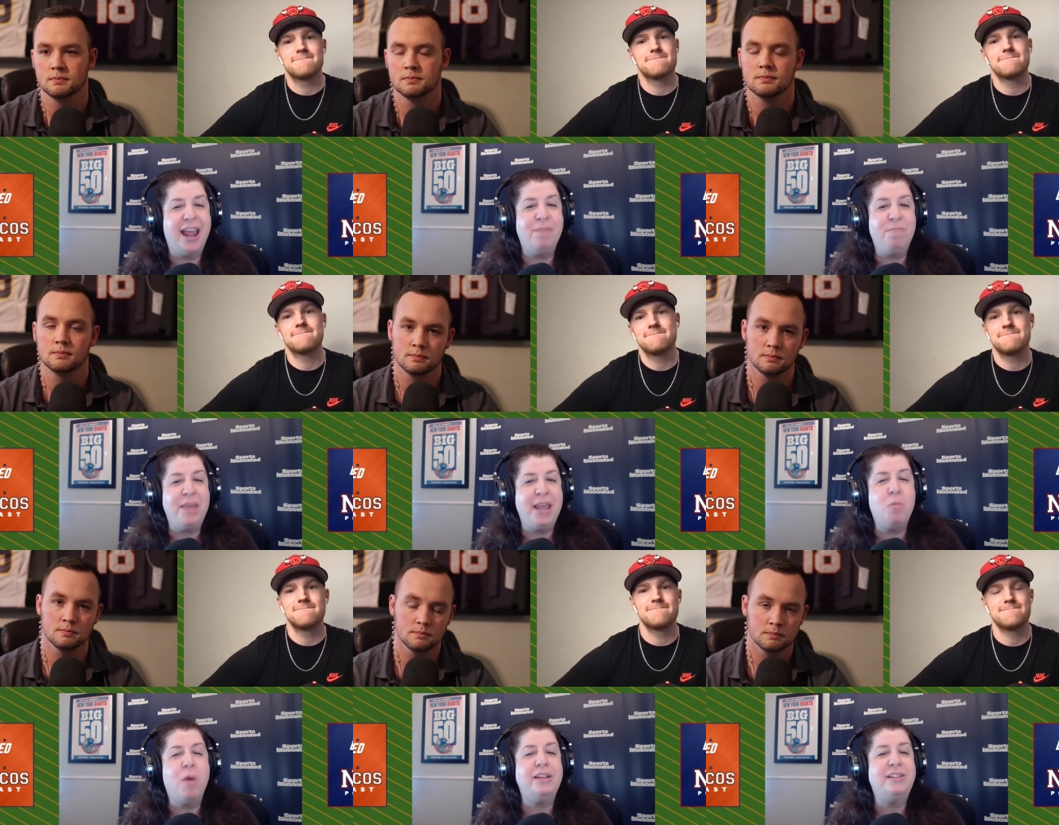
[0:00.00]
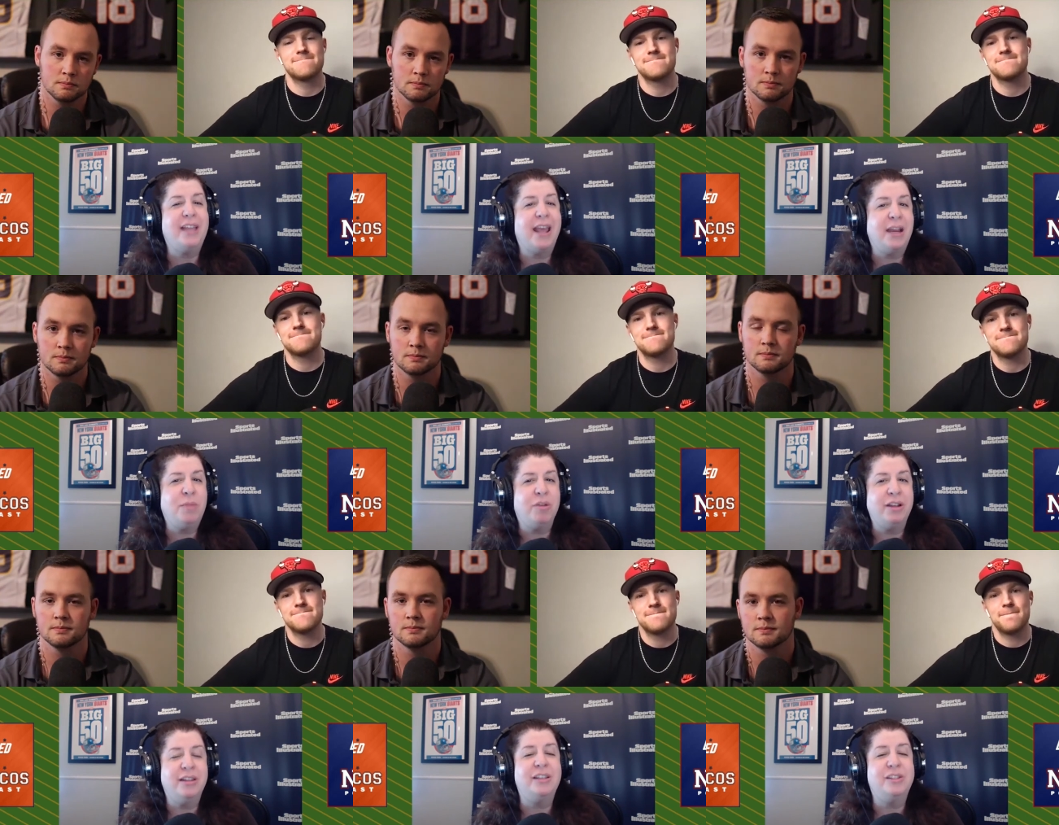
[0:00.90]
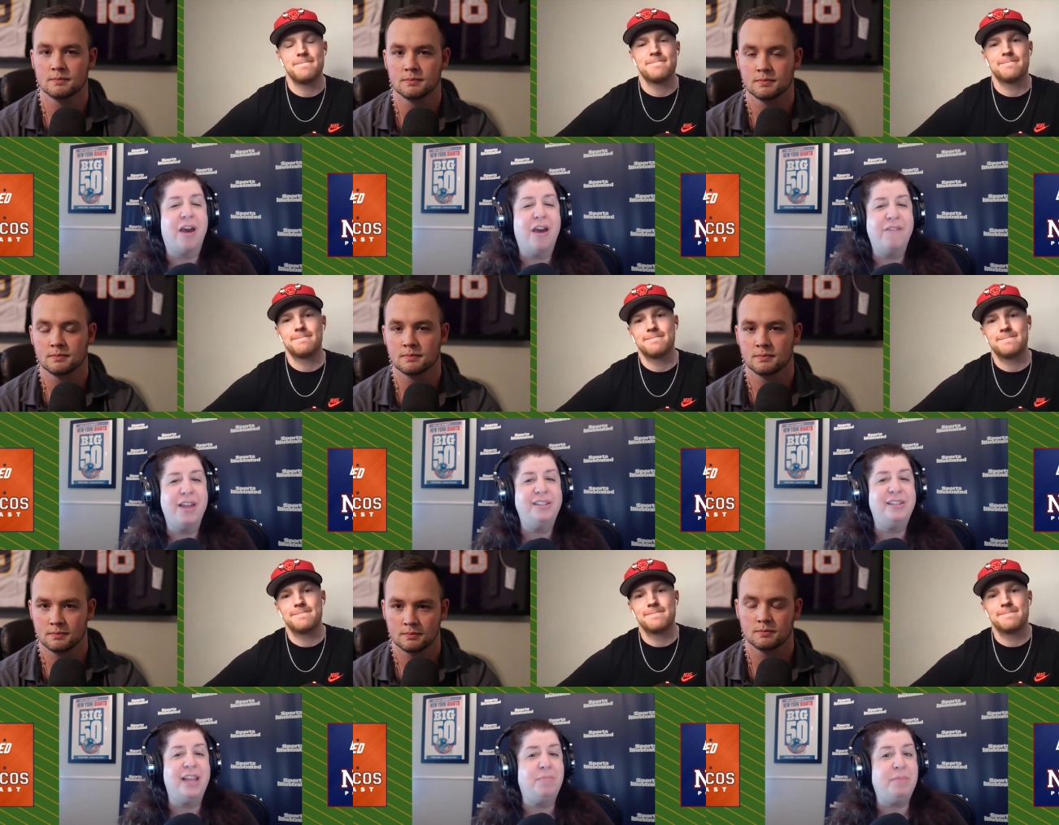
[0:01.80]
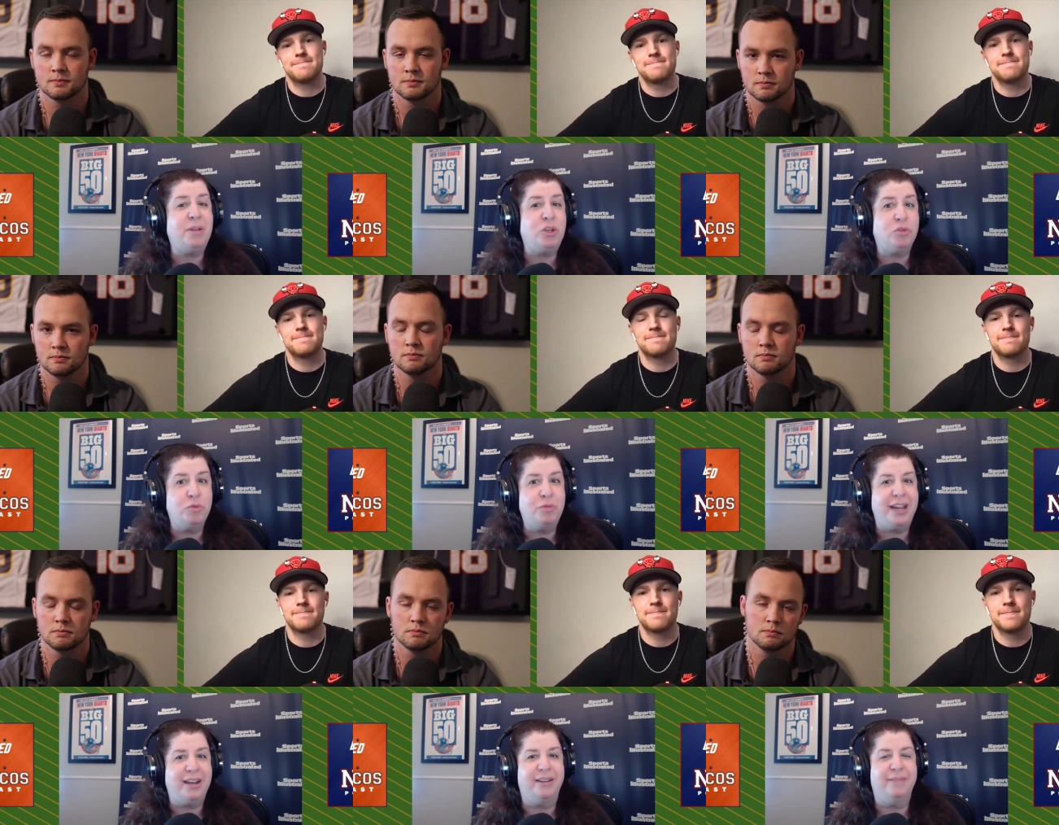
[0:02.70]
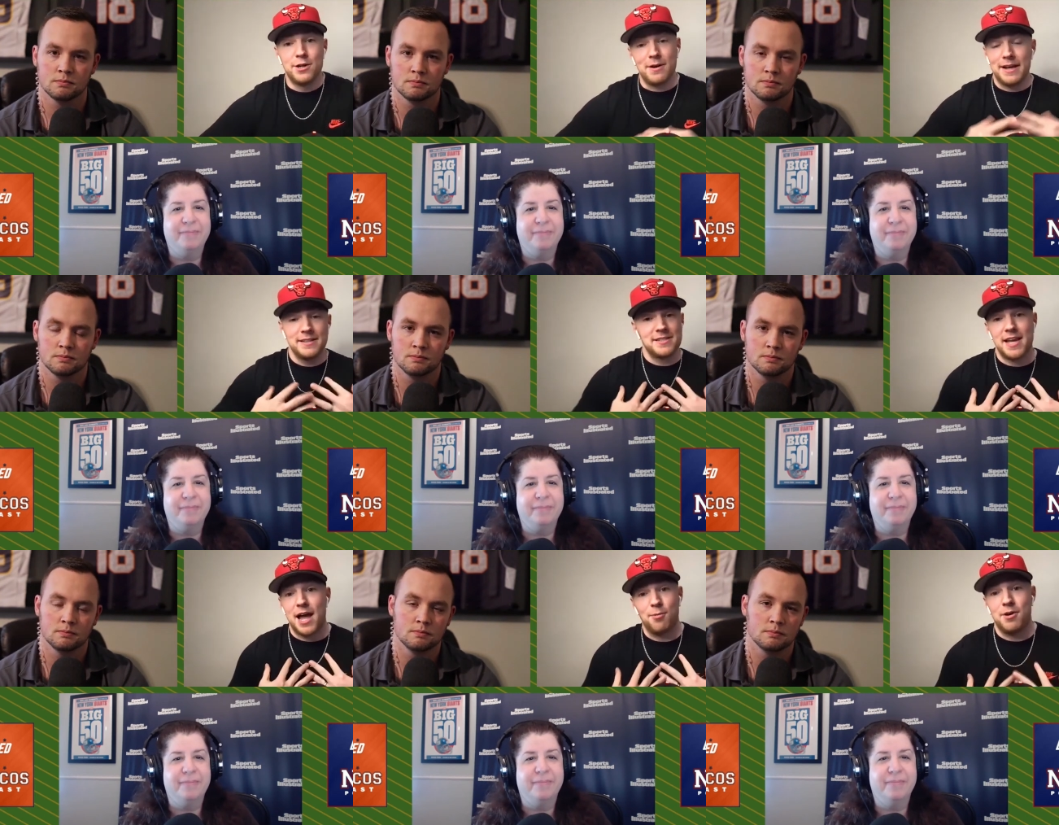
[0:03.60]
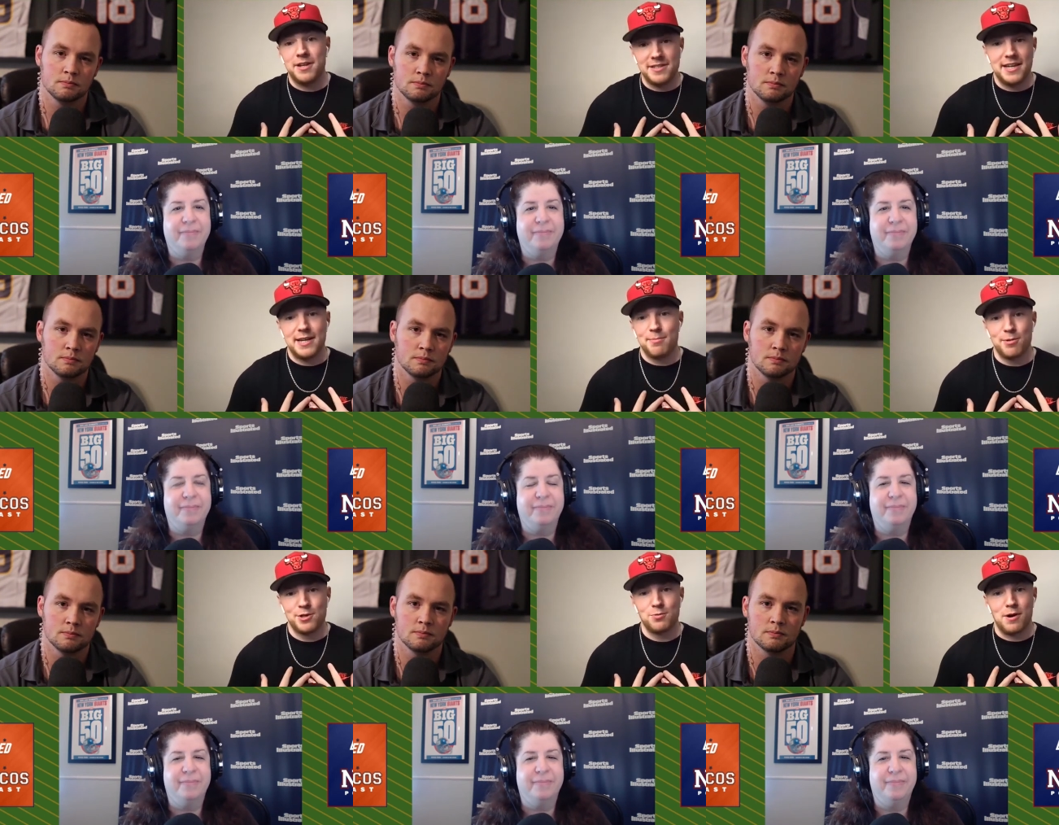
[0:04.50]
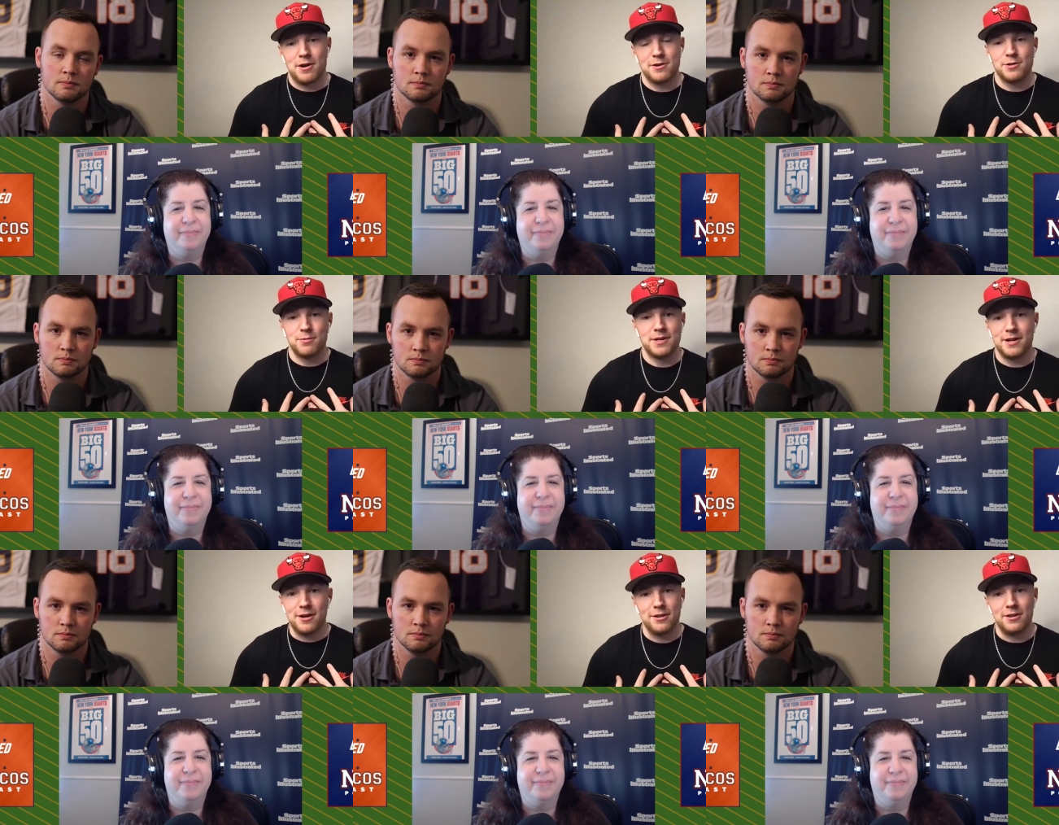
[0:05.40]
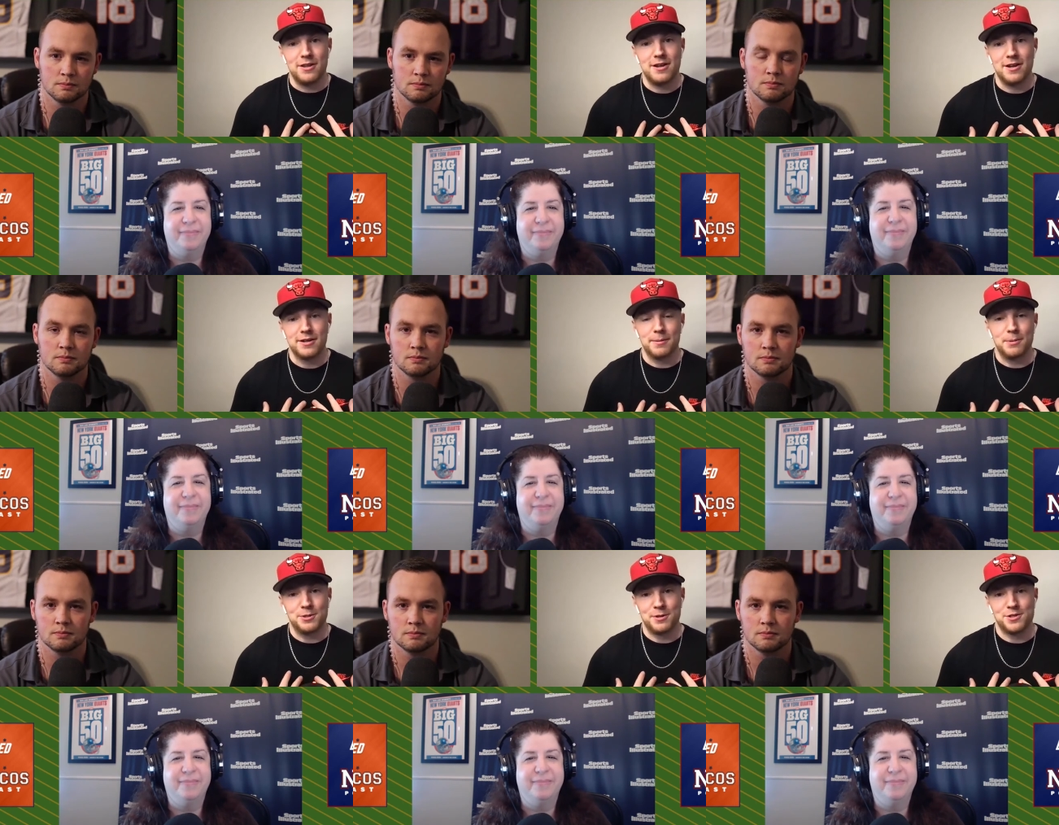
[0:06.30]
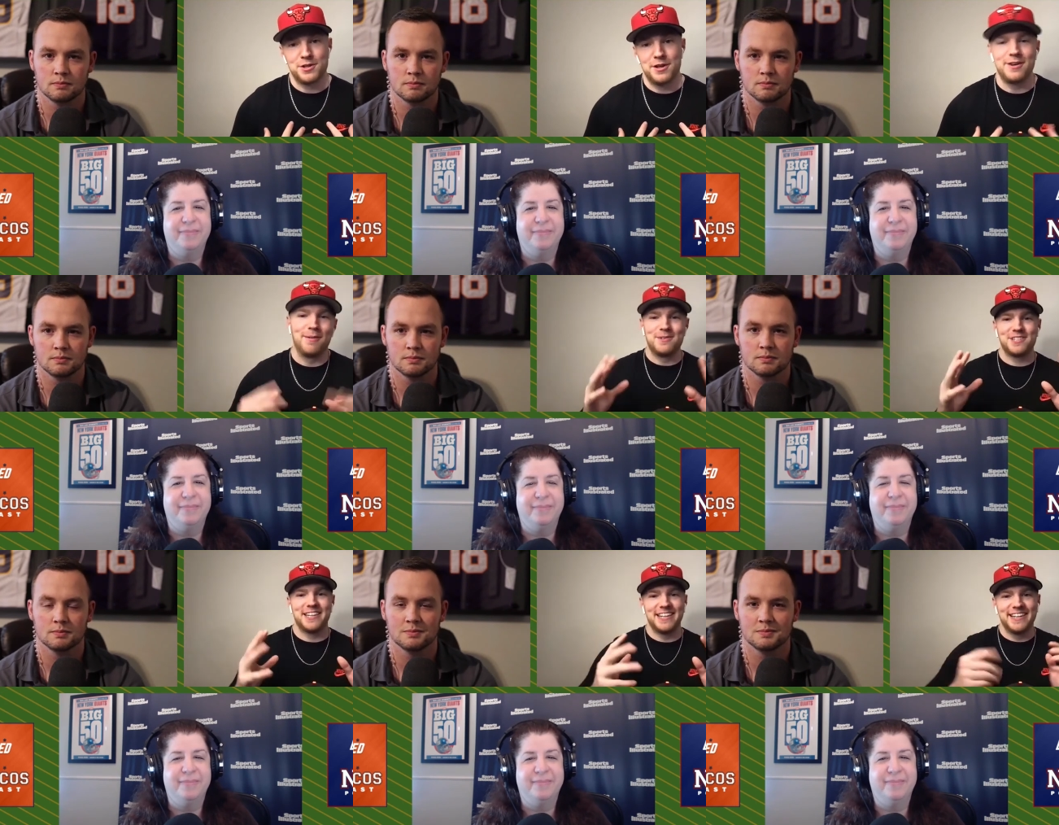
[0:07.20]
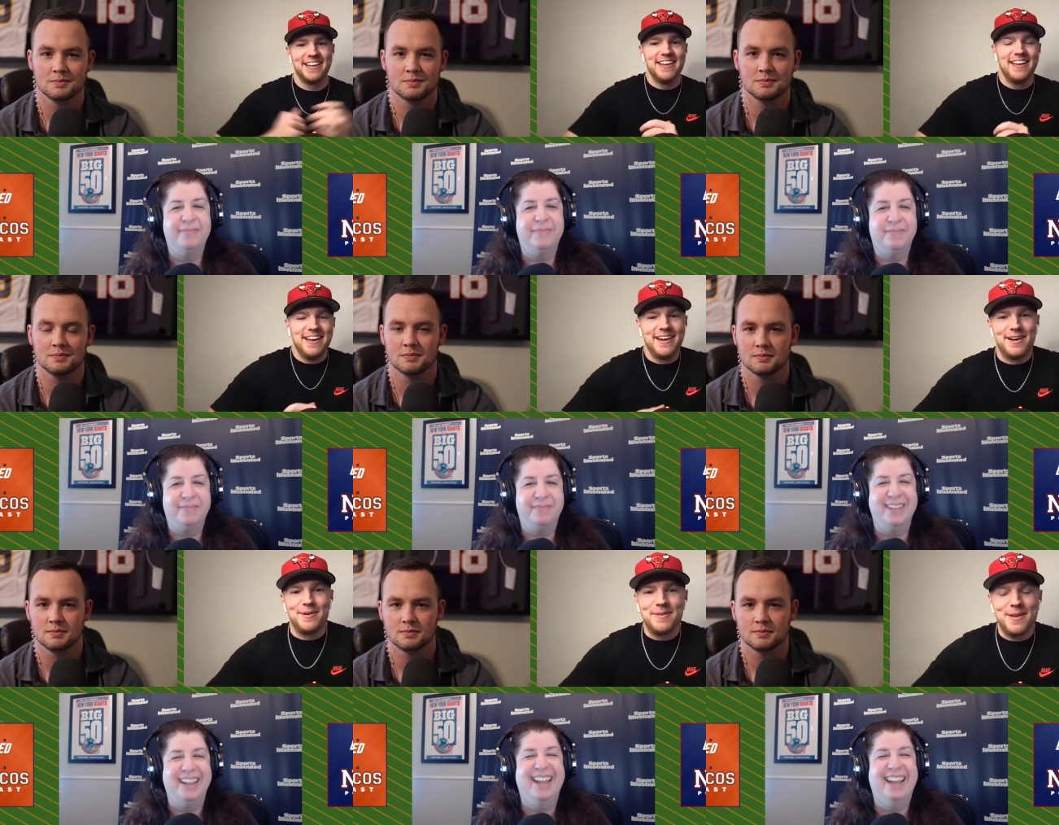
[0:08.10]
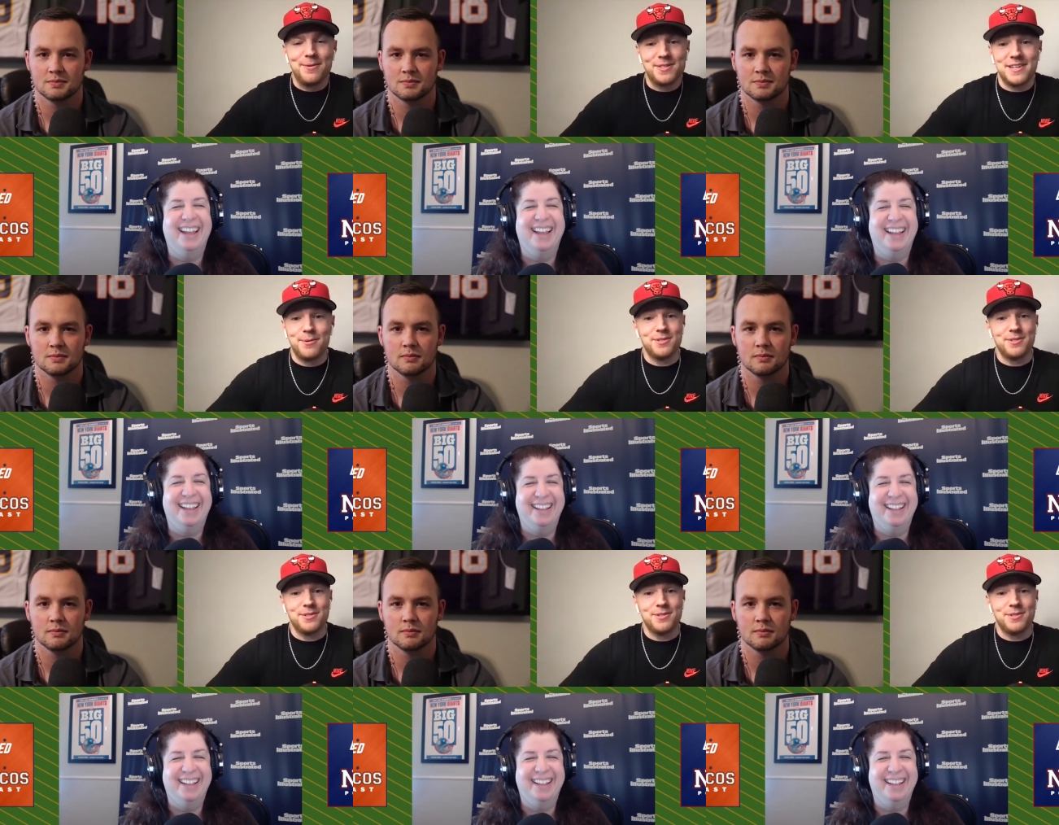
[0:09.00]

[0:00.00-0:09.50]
Speaker 1: And B, what does Teddy bring to this offense that maybe Drew didn't?
Speaker 2: You know, I can say I wanted Teddy Bridgewater to win all along, Patricia. No, I'm just kidding. Um, it was it